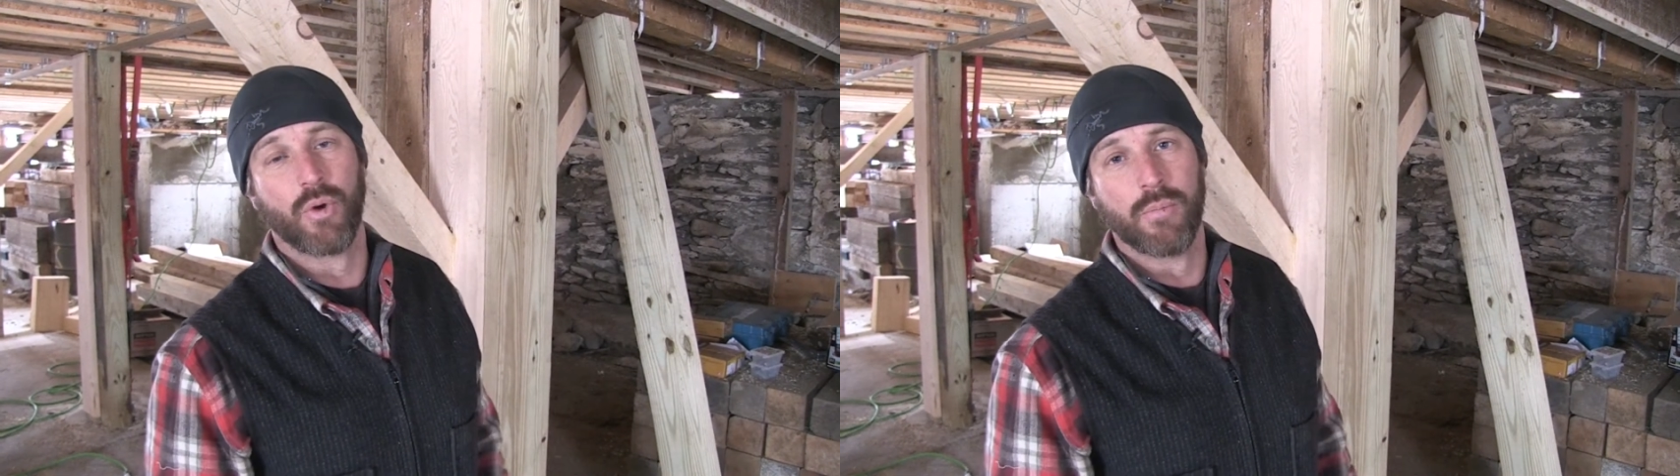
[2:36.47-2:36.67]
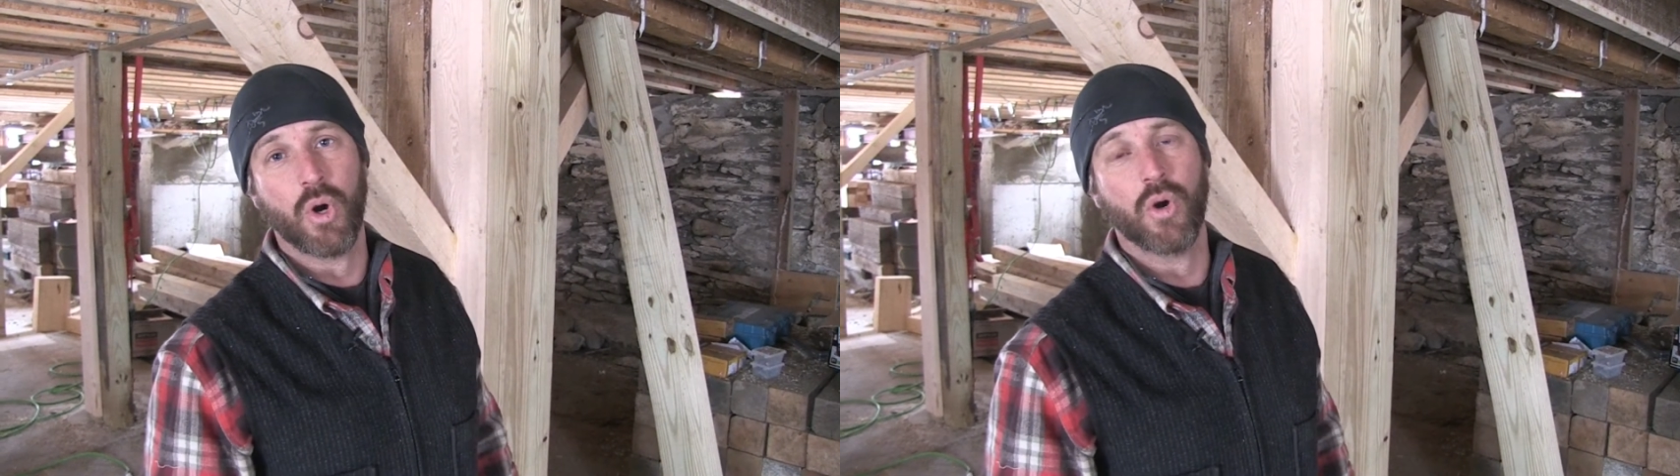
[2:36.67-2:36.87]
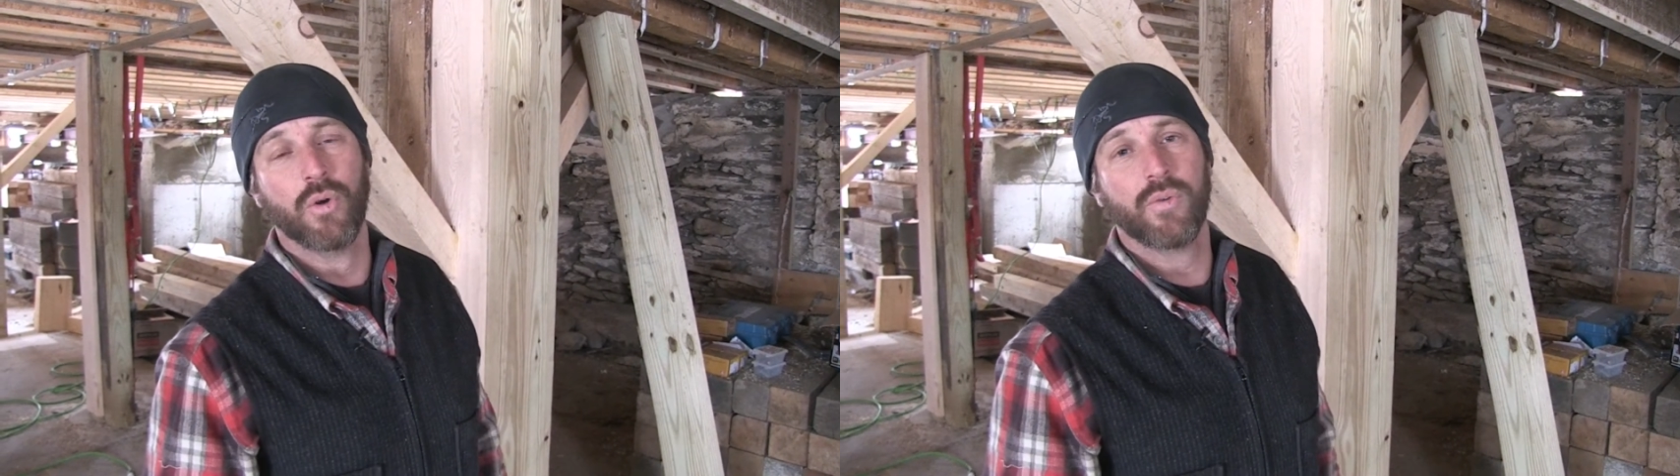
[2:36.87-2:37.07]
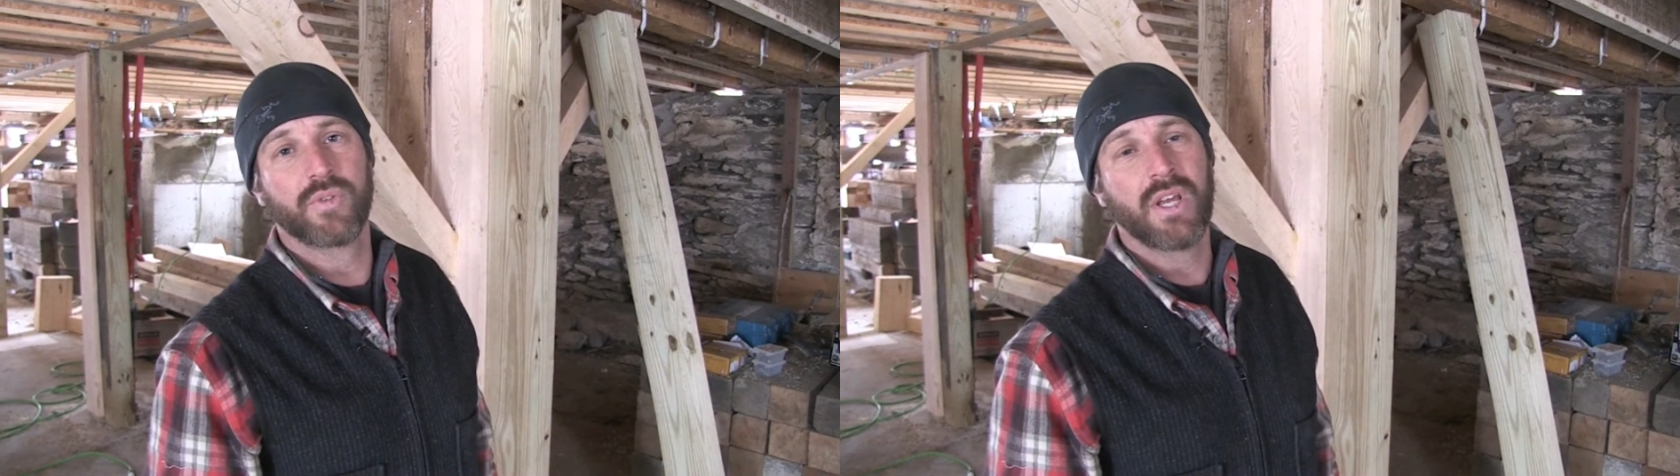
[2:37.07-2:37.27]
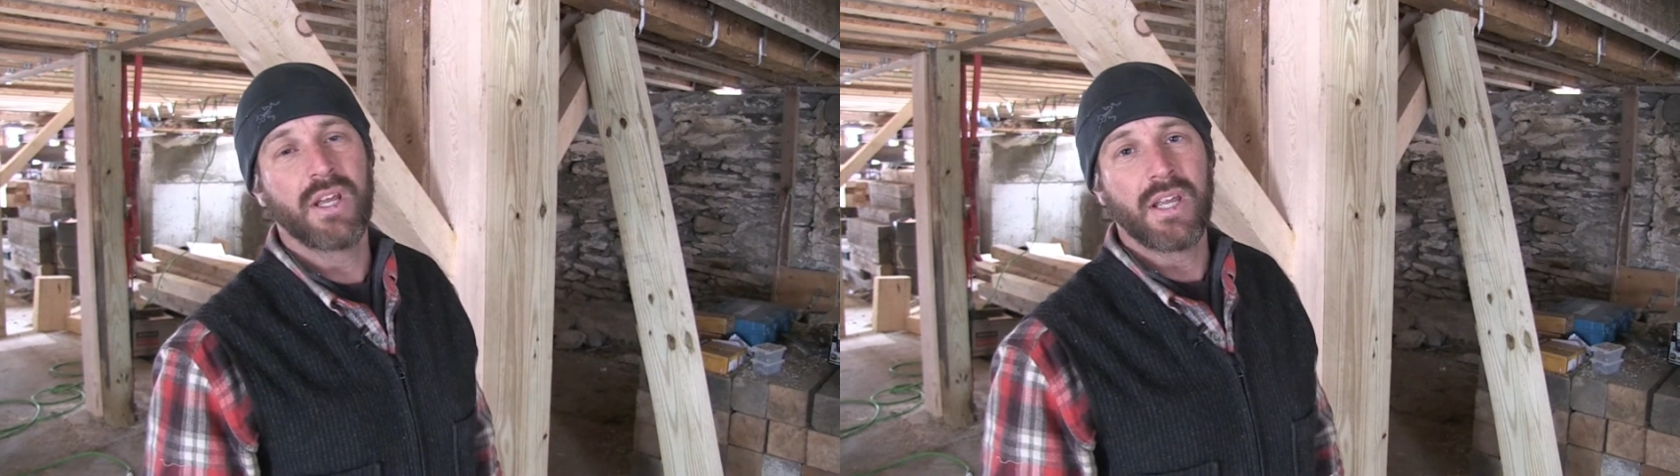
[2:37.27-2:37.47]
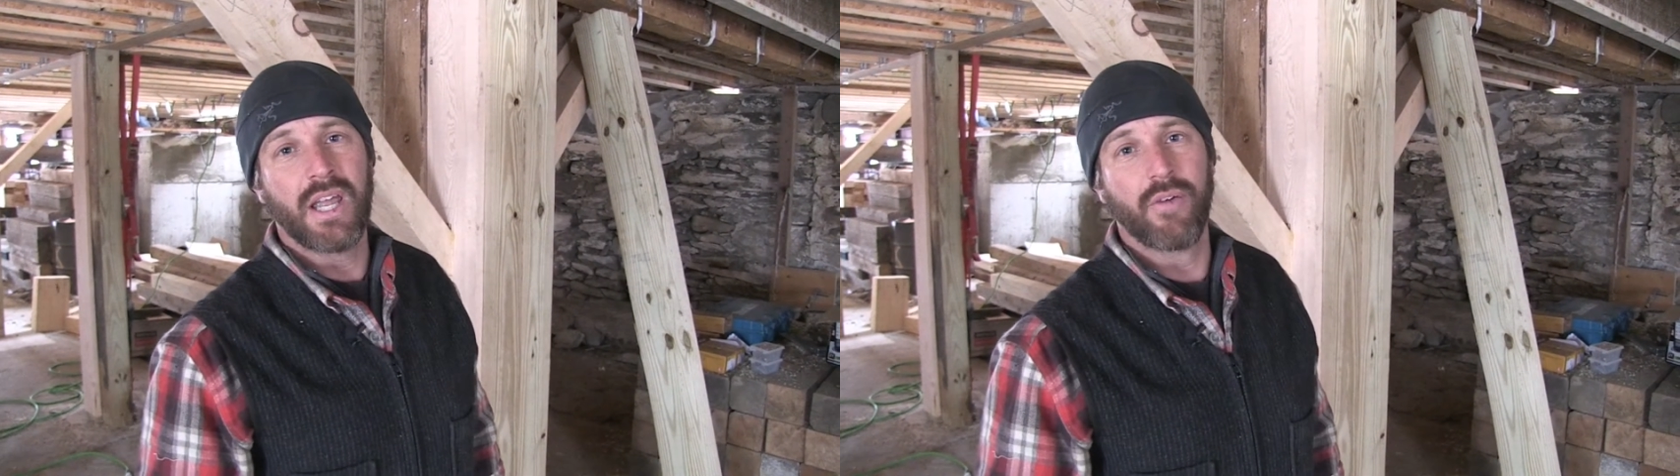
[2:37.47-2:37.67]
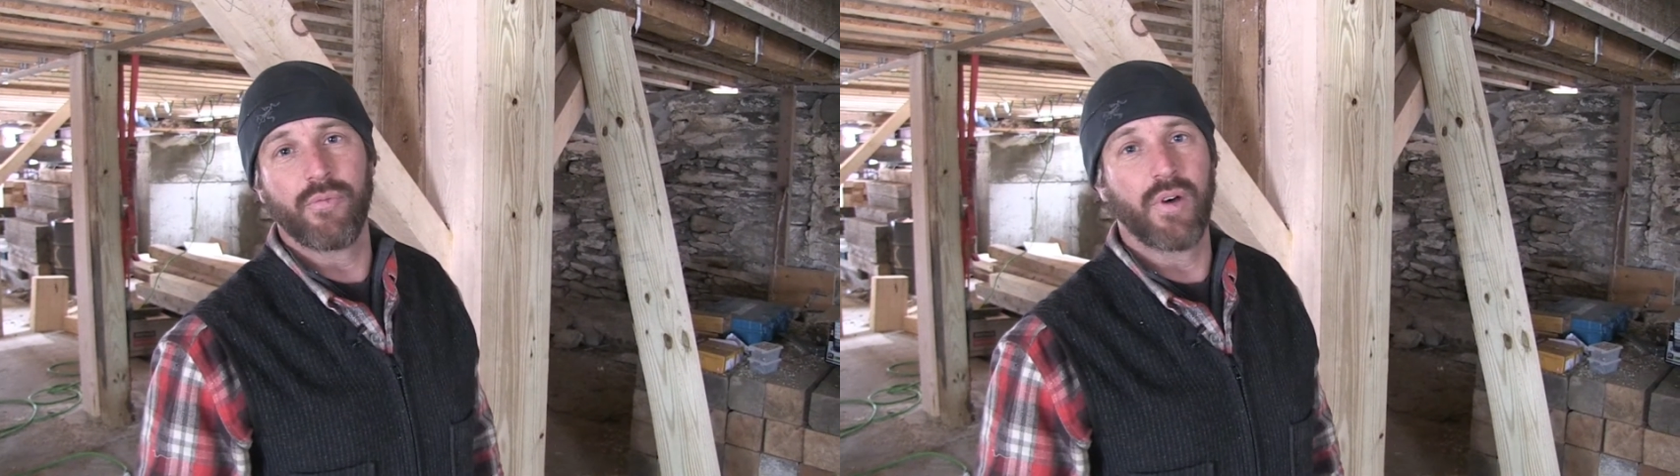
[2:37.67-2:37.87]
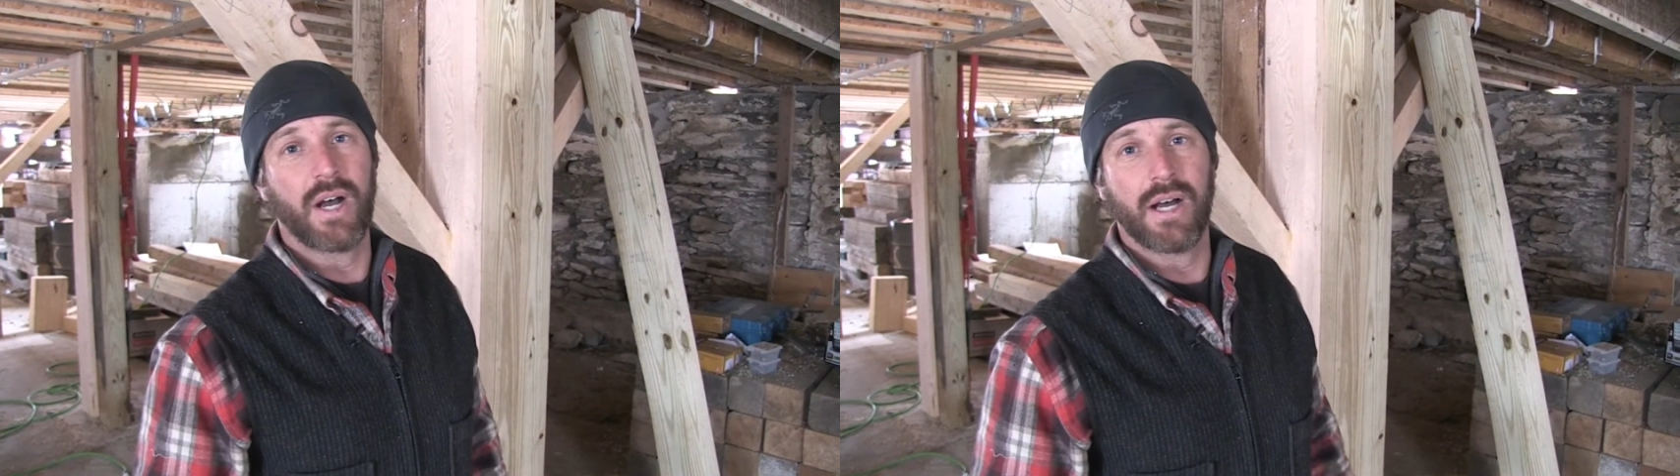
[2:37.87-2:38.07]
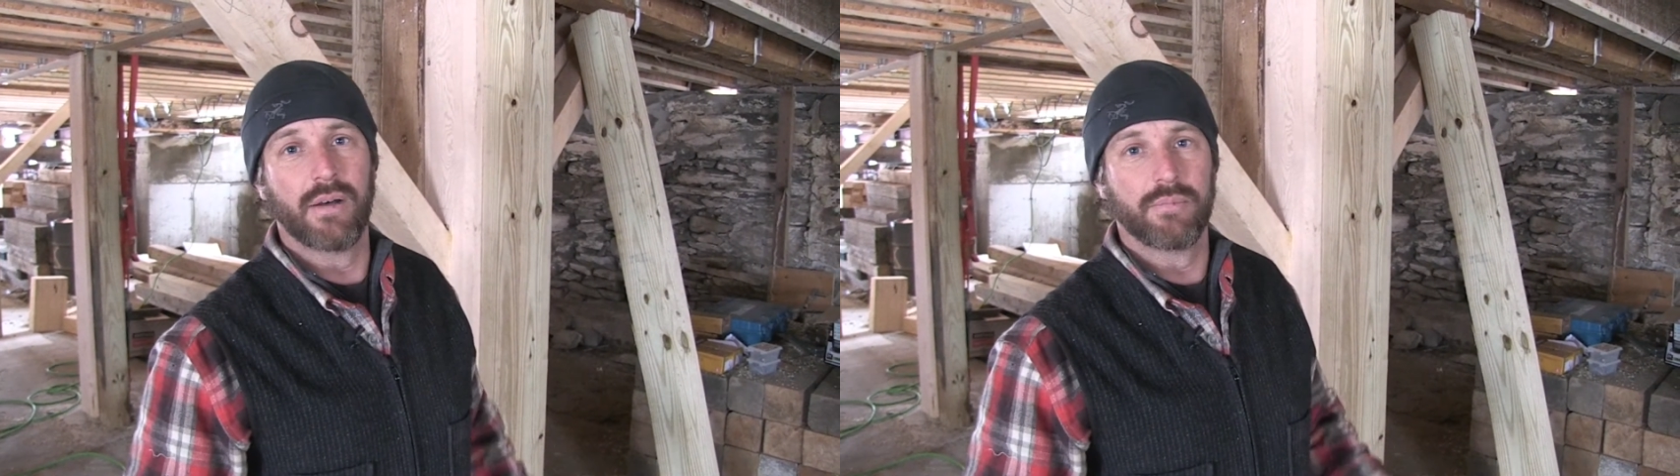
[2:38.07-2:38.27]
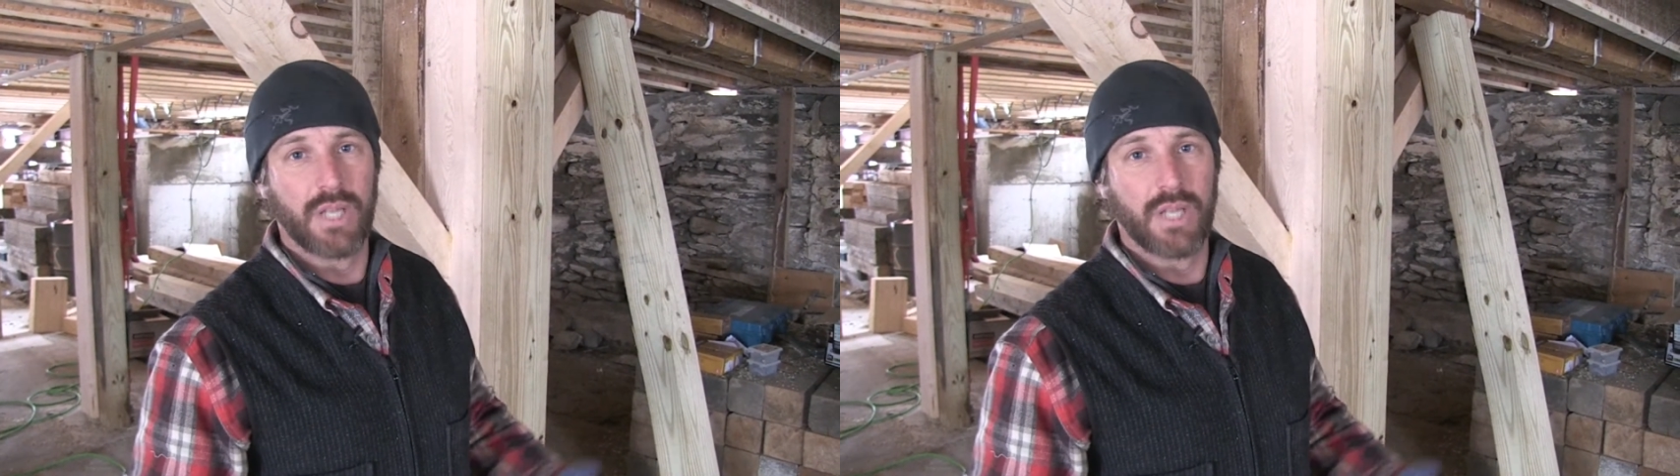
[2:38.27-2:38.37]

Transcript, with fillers: removed if uh,